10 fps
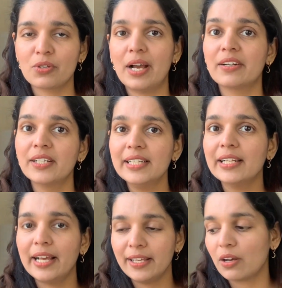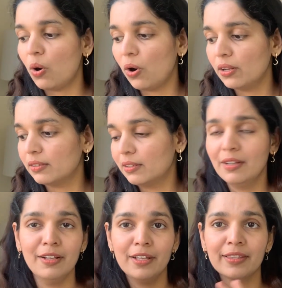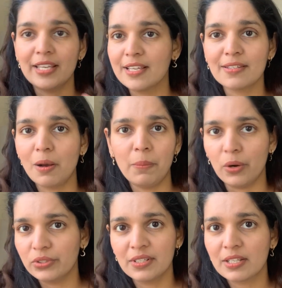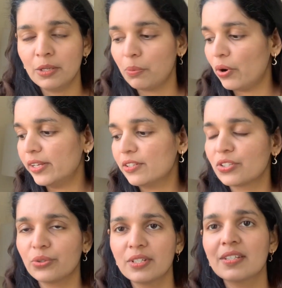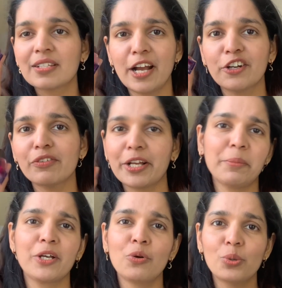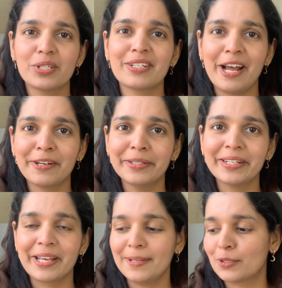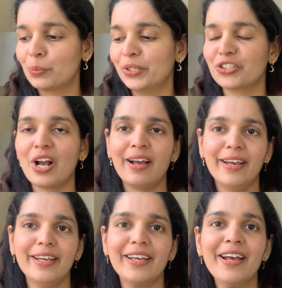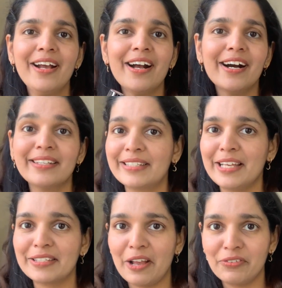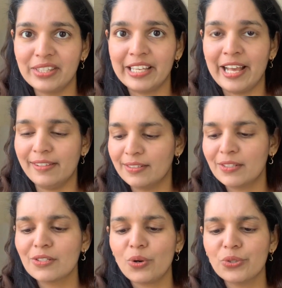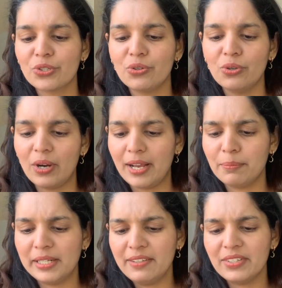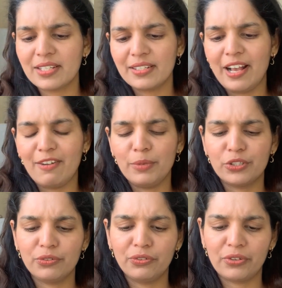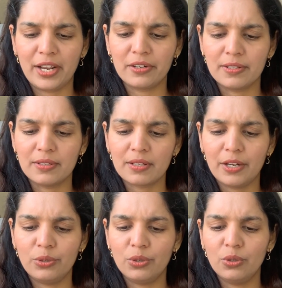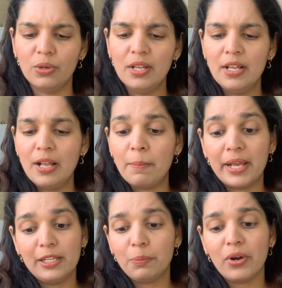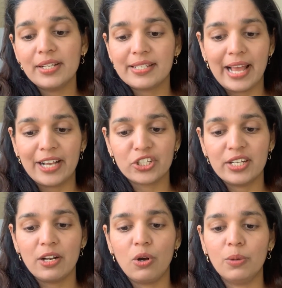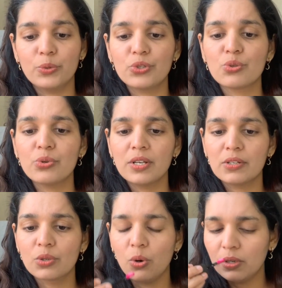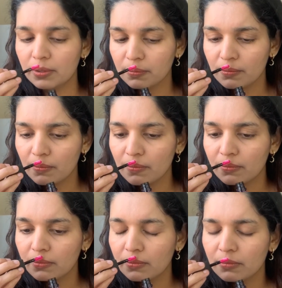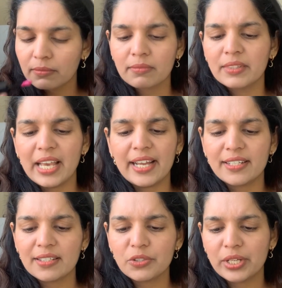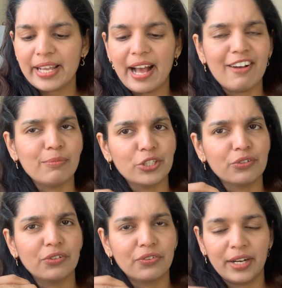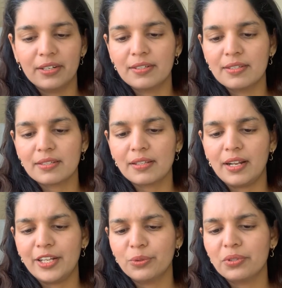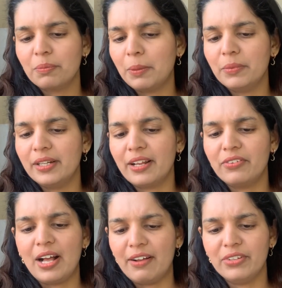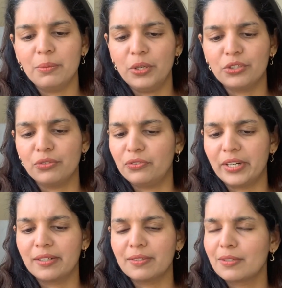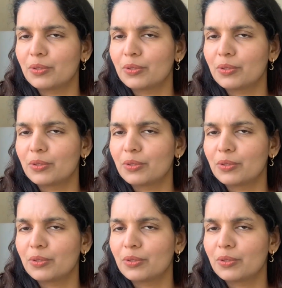So I really like all things about this lip oil. So this is kind of like my gold standard against which I assess everything else. This is also, I believe it doesn't have much of a fragrance. I don't know. My lip oil is actually now almost 2 years old. Yeah, it doesn't really have much of a fragrance, and I don't remember it ever having much of a fragrance.